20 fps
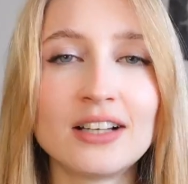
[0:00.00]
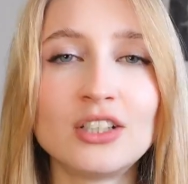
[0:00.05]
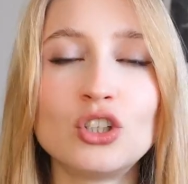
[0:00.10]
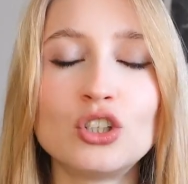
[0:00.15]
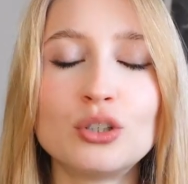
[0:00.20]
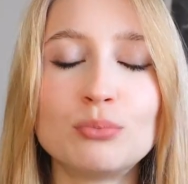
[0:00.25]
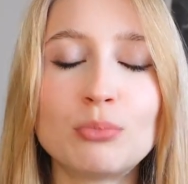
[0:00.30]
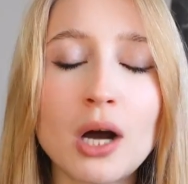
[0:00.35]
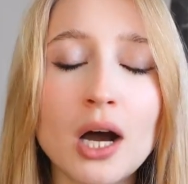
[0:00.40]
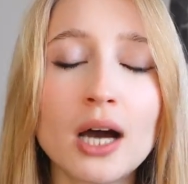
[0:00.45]

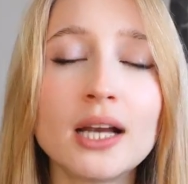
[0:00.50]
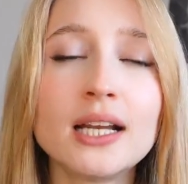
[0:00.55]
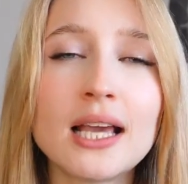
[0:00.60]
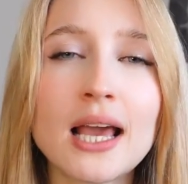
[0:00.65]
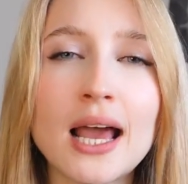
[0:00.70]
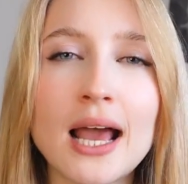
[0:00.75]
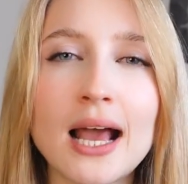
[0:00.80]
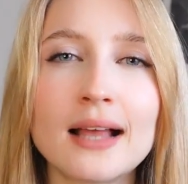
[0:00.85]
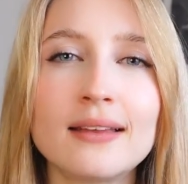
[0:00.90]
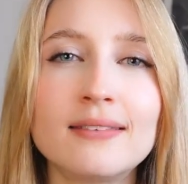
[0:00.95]
your body
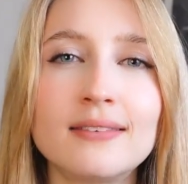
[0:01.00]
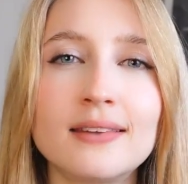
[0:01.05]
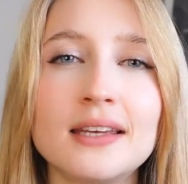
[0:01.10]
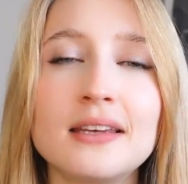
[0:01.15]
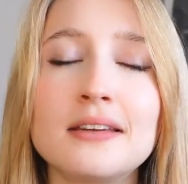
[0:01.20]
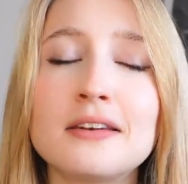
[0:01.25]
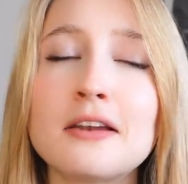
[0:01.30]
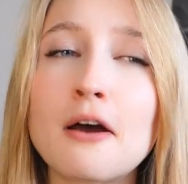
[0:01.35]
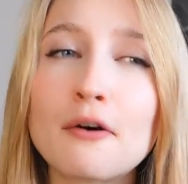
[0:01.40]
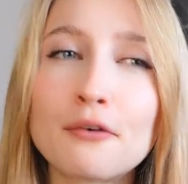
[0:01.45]
has
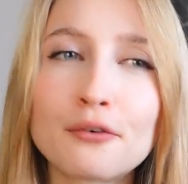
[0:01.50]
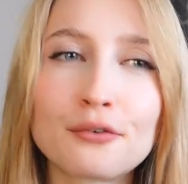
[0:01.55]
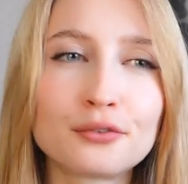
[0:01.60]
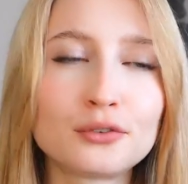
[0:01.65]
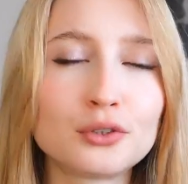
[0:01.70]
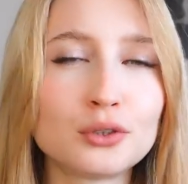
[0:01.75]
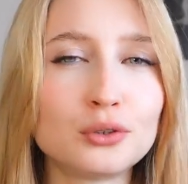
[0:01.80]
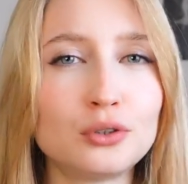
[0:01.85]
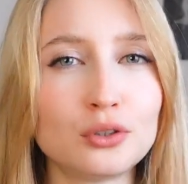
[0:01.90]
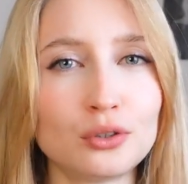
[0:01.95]
enough
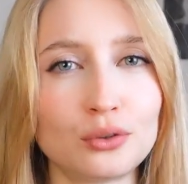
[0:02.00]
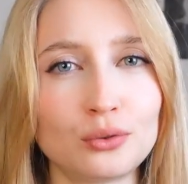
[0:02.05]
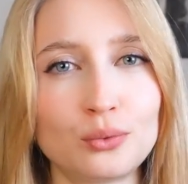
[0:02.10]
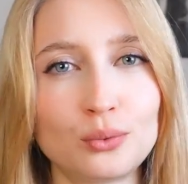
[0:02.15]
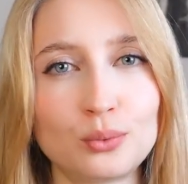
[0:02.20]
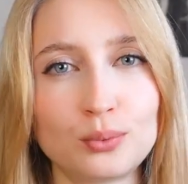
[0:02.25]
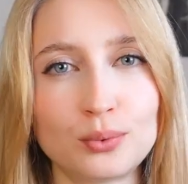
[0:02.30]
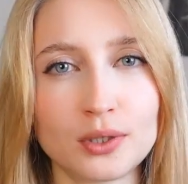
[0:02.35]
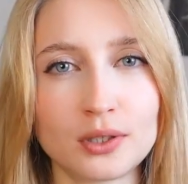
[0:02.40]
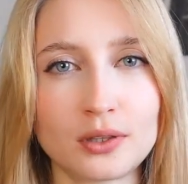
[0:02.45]
to do
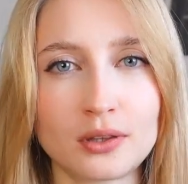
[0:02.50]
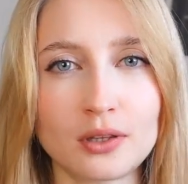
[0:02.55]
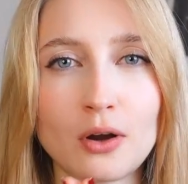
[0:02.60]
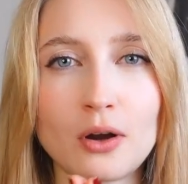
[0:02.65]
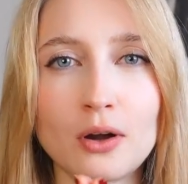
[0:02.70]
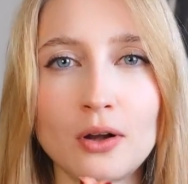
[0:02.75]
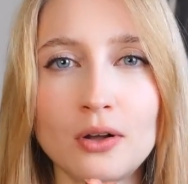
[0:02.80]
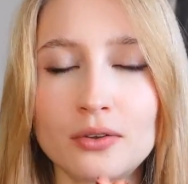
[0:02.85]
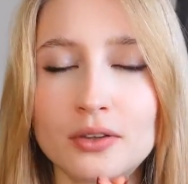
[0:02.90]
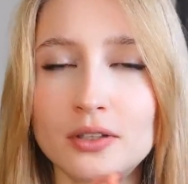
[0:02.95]
with
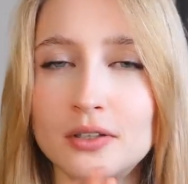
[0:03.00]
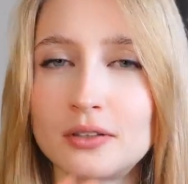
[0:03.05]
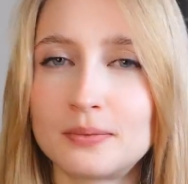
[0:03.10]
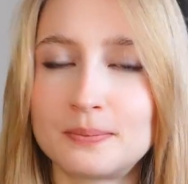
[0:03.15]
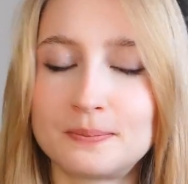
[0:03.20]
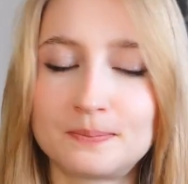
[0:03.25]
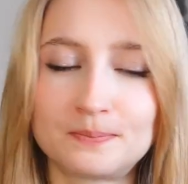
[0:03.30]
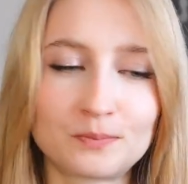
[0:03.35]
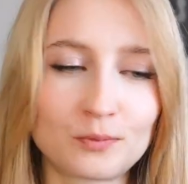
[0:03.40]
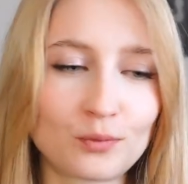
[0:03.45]
all the
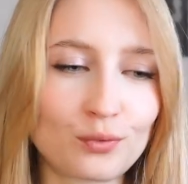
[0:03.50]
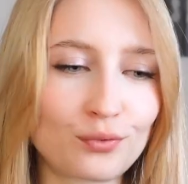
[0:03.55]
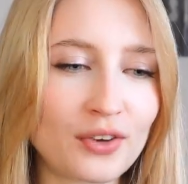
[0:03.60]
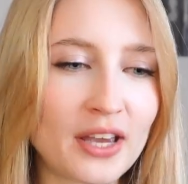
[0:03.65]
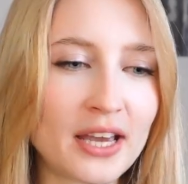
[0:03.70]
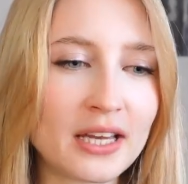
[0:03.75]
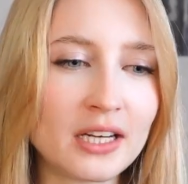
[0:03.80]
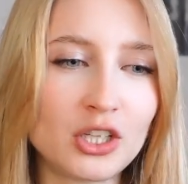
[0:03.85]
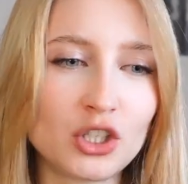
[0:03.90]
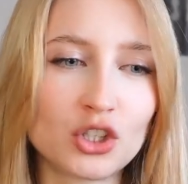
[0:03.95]

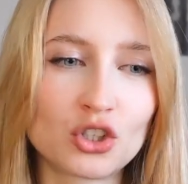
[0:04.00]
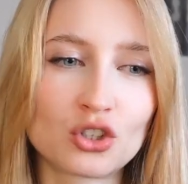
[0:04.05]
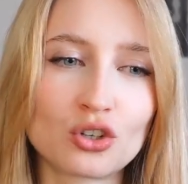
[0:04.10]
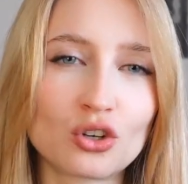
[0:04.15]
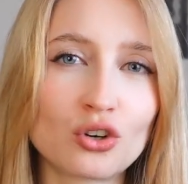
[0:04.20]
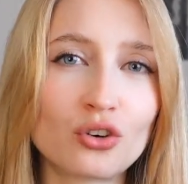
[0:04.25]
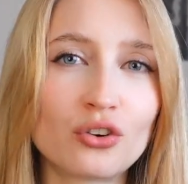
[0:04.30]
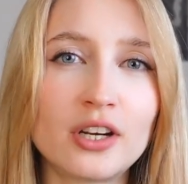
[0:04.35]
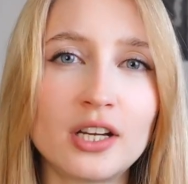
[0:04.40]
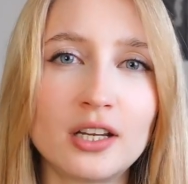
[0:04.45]
fatty,
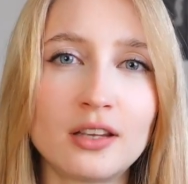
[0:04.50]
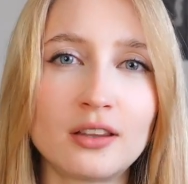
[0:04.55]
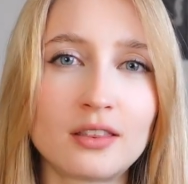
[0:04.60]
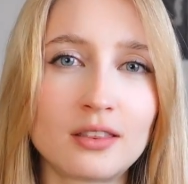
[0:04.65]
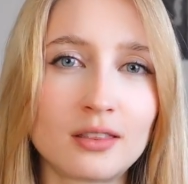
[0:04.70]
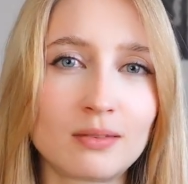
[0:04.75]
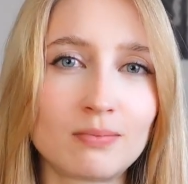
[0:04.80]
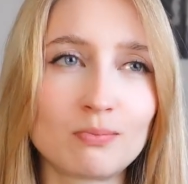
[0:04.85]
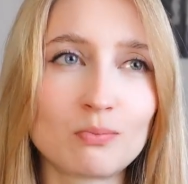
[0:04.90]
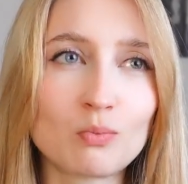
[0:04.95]
sugary,
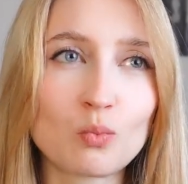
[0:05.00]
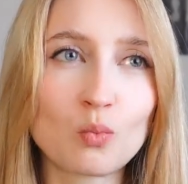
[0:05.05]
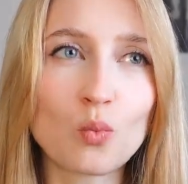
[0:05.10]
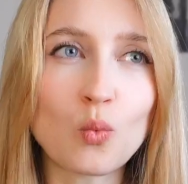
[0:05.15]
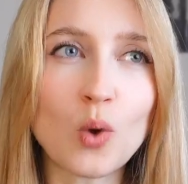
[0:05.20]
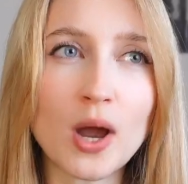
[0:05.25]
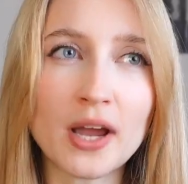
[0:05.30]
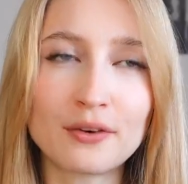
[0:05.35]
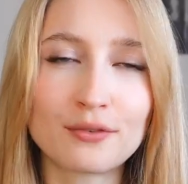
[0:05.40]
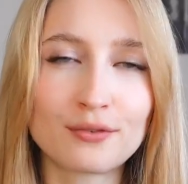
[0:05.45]

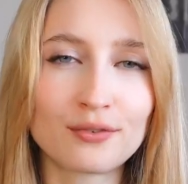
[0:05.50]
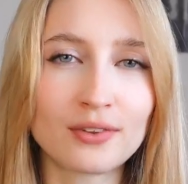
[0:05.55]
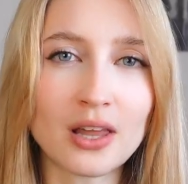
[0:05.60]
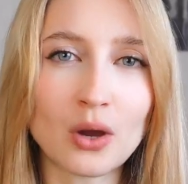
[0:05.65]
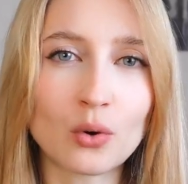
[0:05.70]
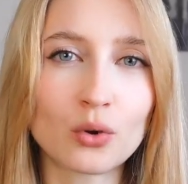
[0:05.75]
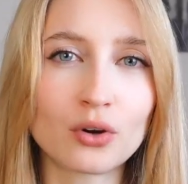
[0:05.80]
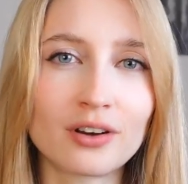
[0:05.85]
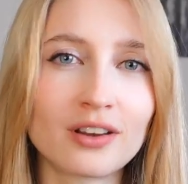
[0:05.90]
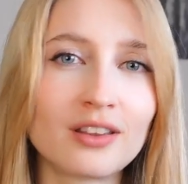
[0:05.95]
white
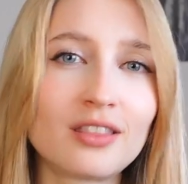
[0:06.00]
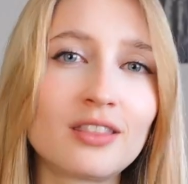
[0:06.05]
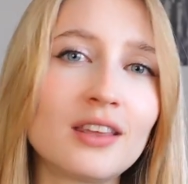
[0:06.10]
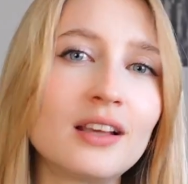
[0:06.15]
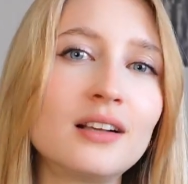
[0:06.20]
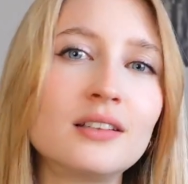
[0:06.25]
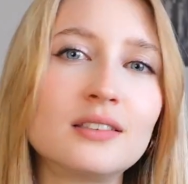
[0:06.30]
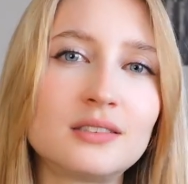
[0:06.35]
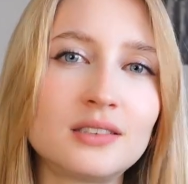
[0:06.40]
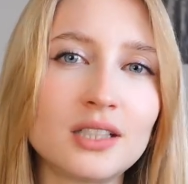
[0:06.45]
floury
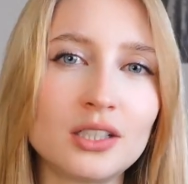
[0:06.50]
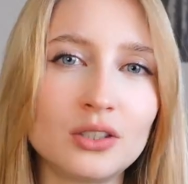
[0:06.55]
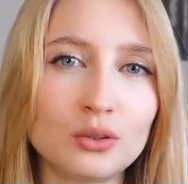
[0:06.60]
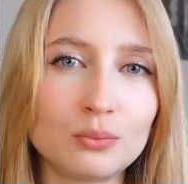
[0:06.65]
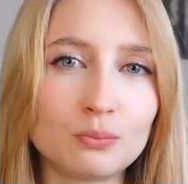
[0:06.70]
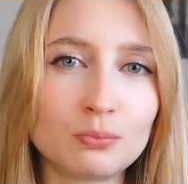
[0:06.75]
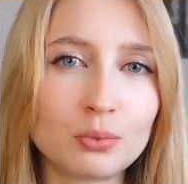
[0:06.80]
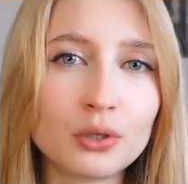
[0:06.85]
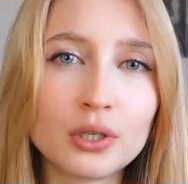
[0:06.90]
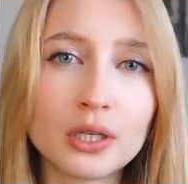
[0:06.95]
things that you
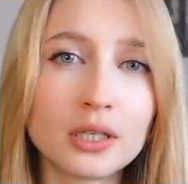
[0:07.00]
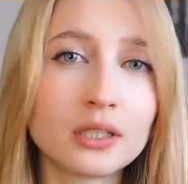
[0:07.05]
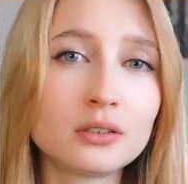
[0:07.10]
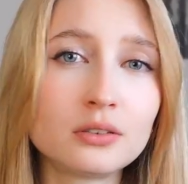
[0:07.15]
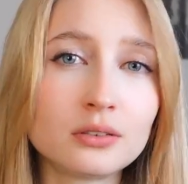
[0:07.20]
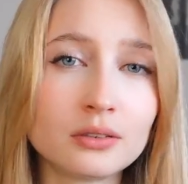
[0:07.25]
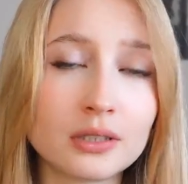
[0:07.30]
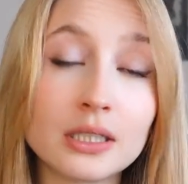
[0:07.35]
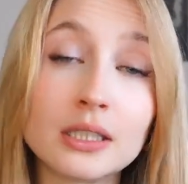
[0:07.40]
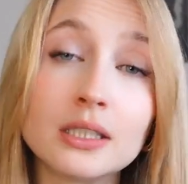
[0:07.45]
put
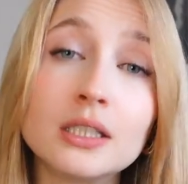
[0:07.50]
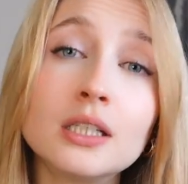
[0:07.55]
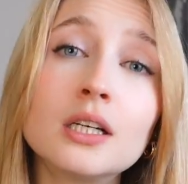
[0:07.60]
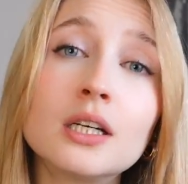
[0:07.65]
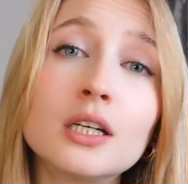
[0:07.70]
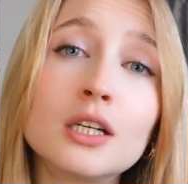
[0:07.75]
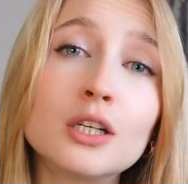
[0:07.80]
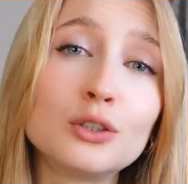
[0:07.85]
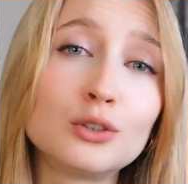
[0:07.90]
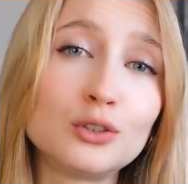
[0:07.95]
into it
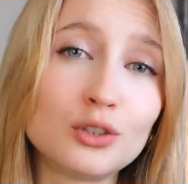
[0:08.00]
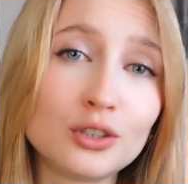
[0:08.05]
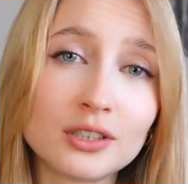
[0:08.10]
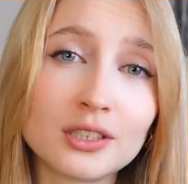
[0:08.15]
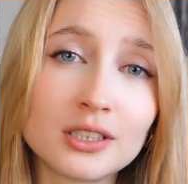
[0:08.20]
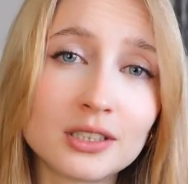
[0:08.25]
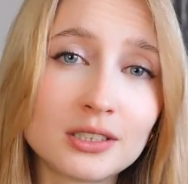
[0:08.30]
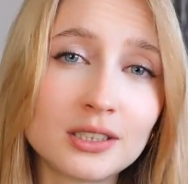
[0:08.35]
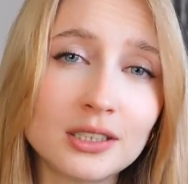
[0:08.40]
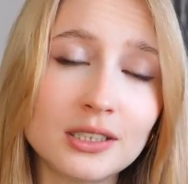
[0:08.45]
during
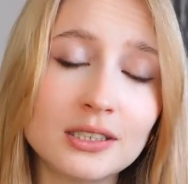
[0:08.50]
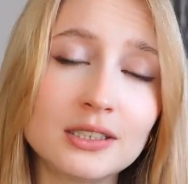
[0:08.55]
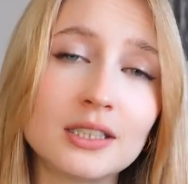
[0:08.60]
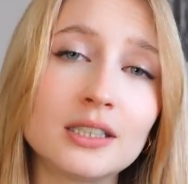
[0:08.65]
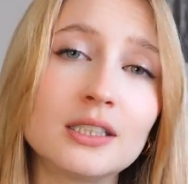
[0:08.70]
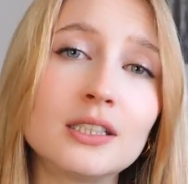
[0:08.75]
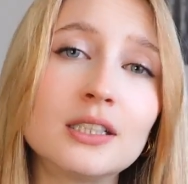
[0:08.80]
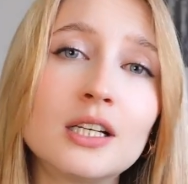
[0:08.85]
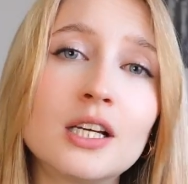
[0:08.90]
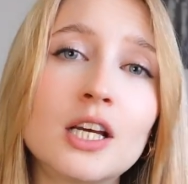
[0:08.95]
this
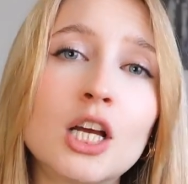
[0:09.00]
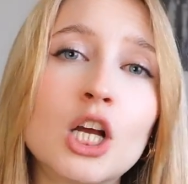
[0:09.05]
season.